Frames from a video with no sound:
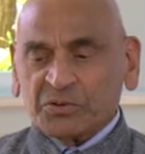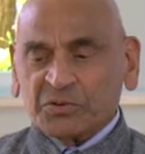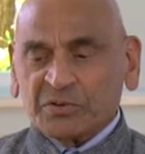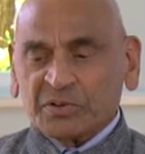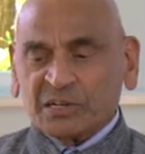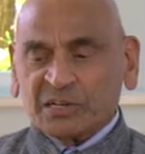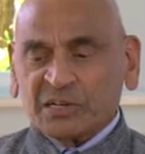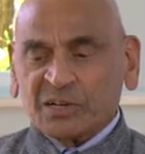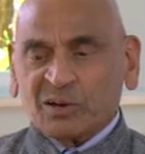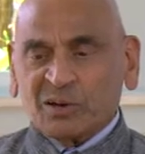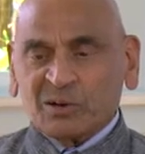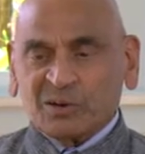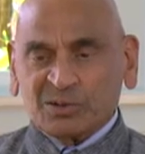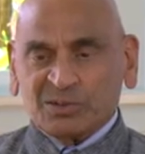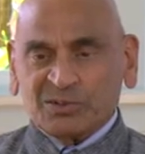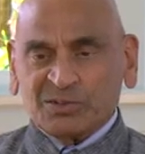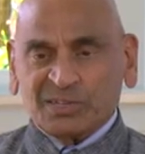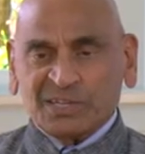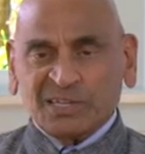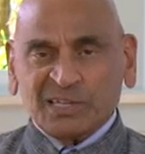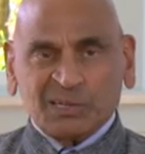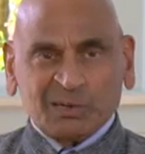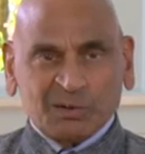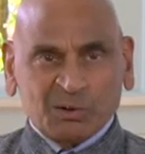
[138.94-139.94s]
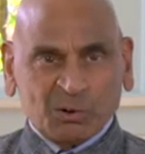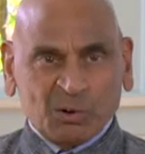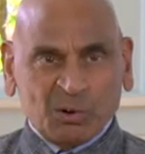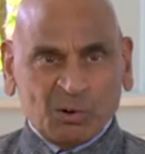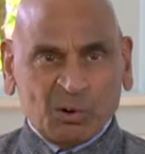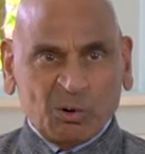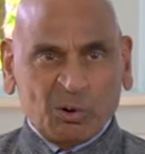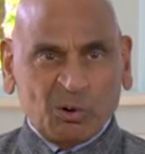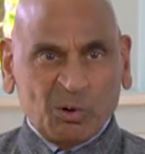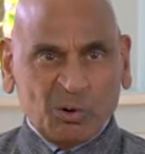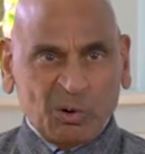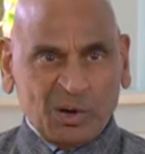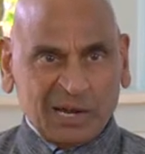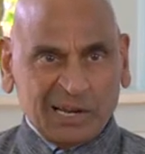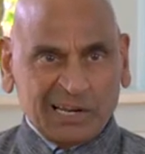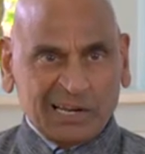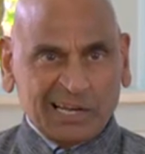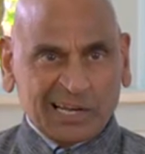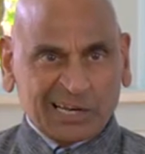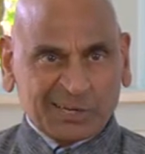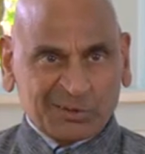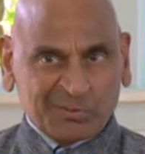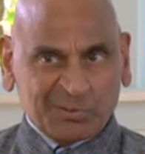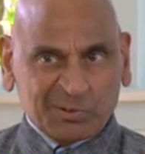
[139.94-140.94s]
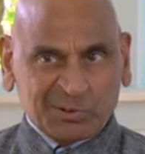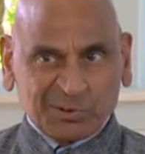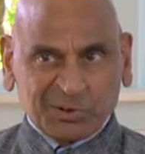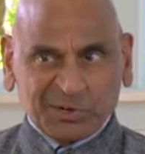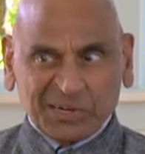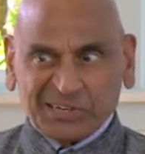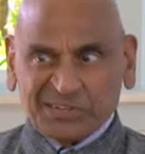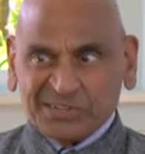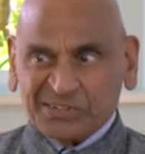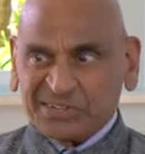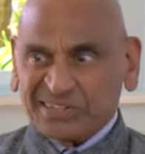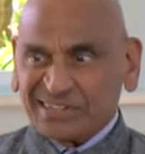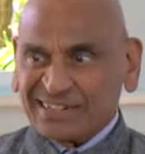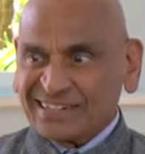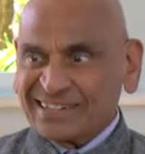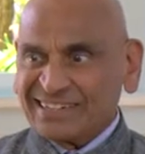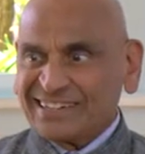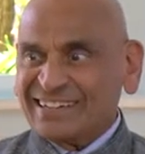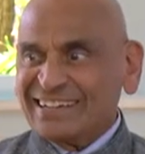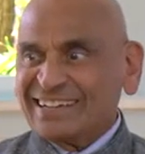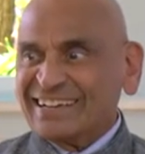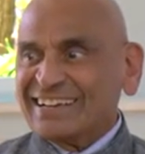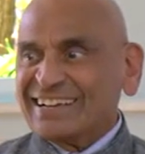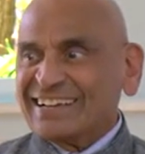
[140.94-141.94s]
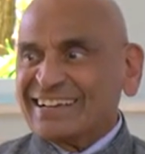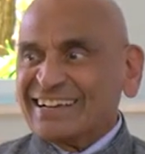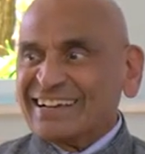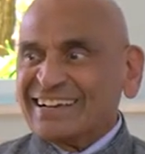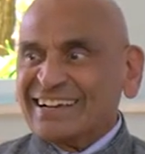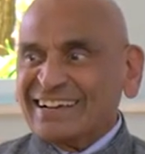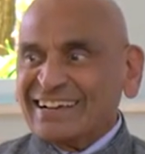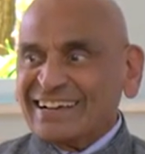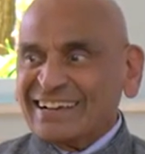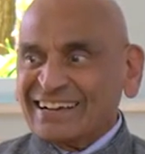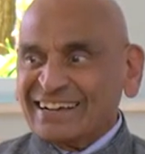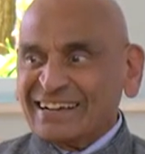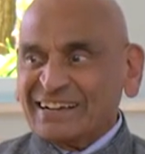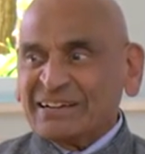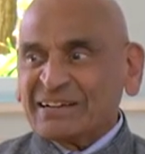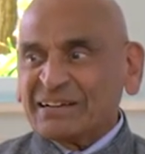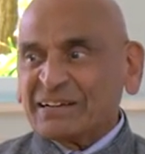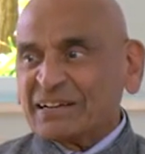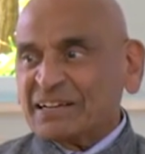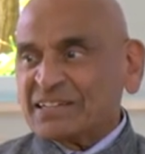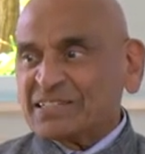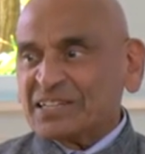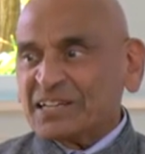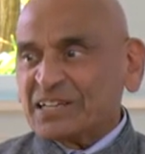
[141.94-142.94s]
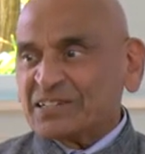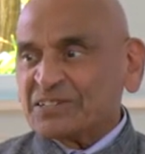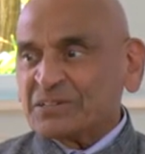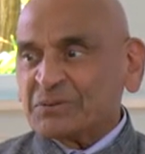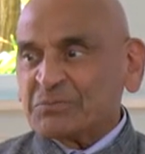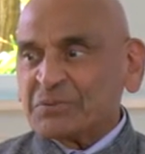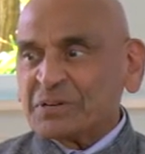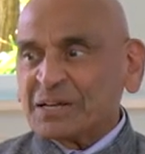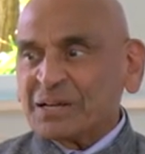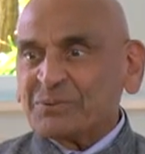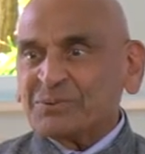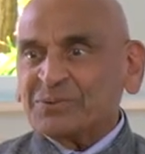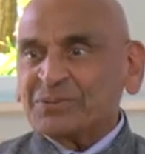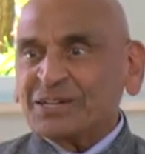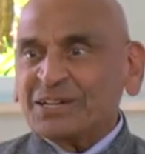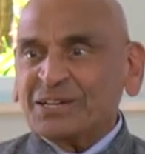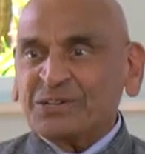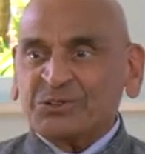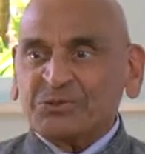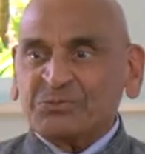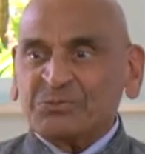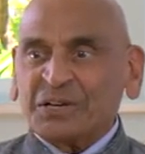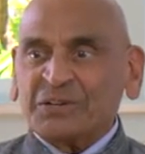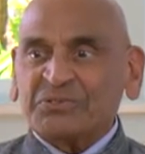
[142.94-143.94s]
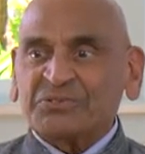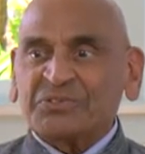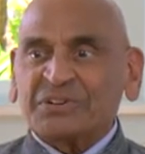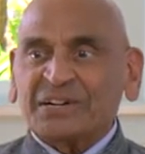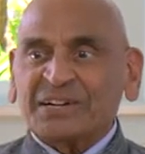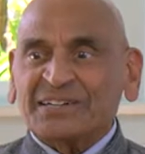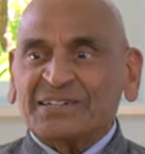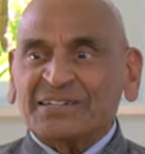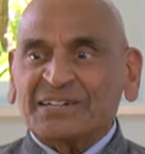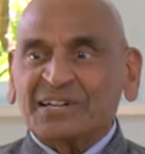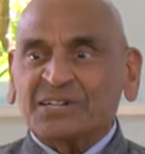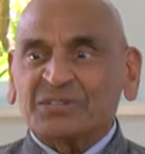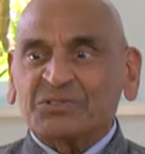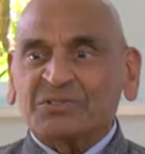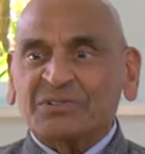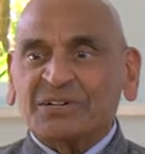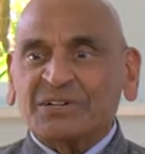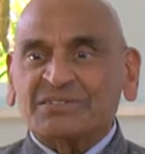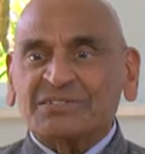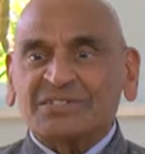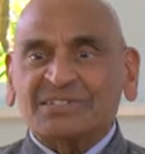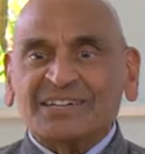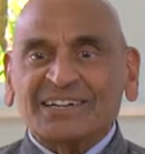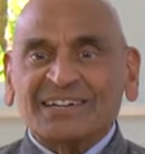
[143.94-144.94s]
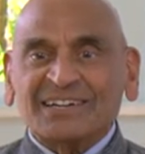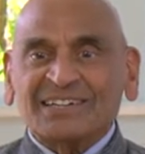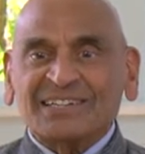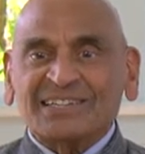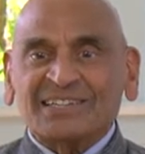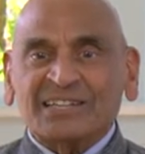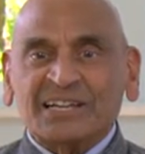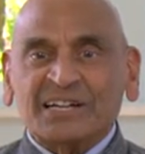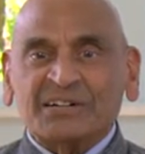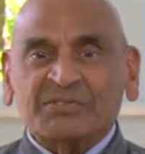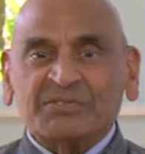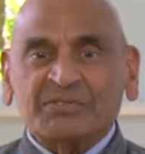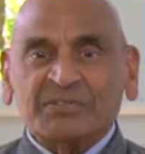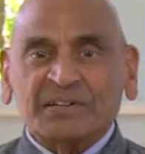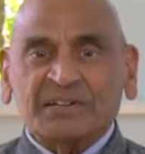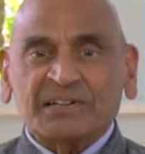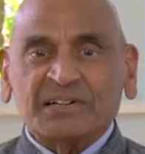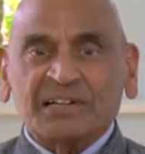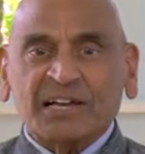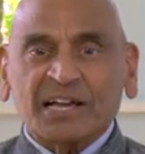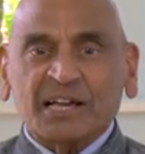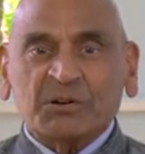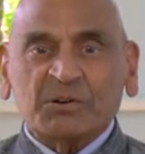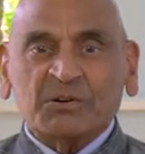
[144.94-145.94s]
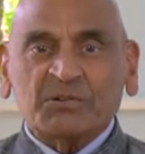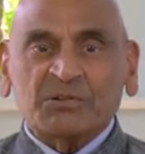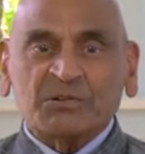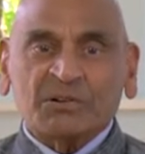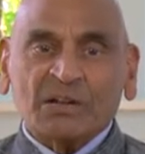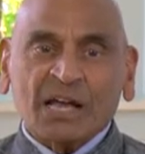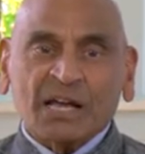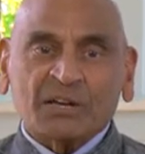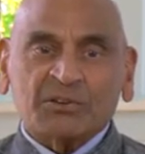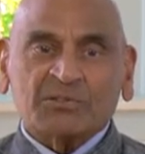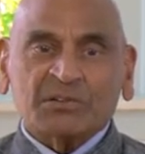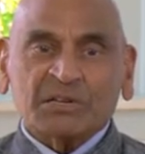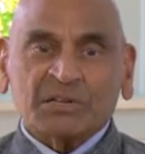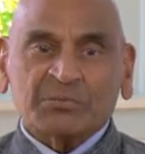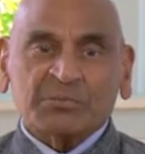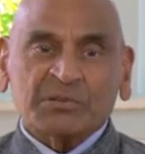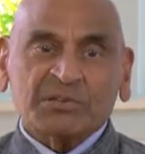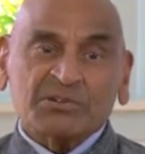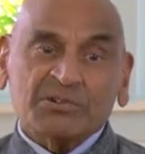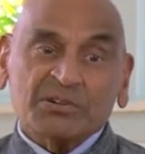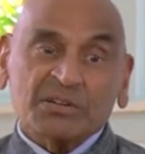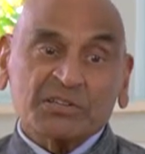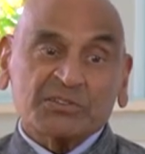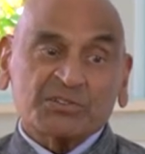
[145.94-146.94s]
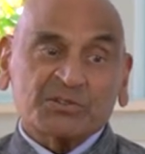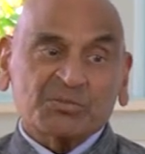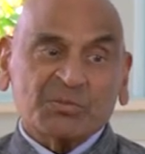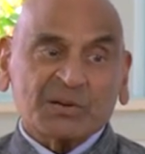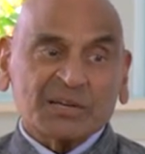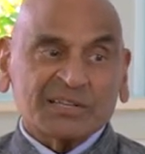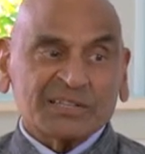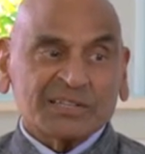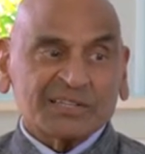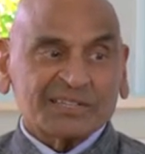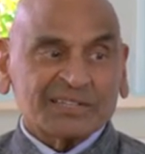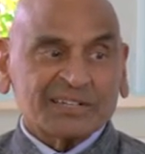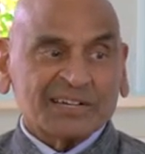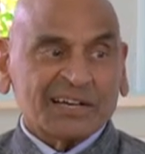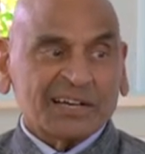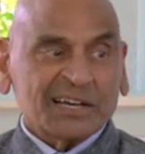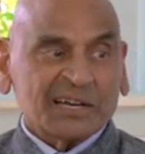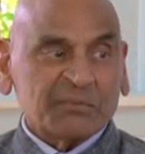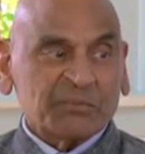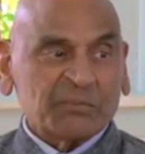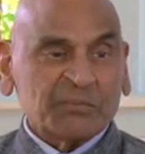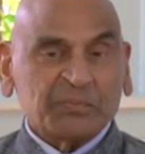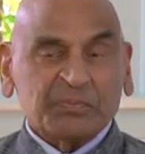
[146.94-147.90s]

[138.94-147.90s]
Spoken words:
of Technology in oil exploration. As I sometimes say to my friends, I should have stayed in that field. I could actually be rich by this time.